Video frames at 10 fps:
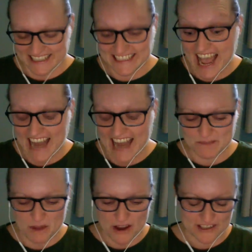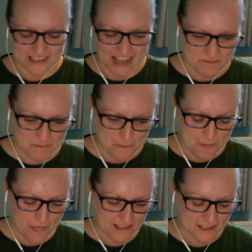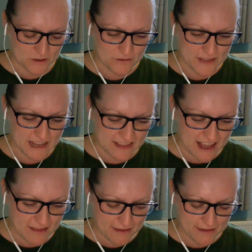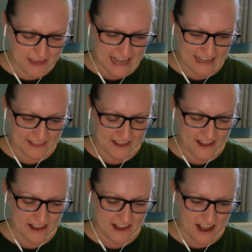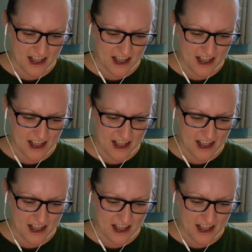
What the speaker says: Yeah, and I suppose. Sort of the other thing that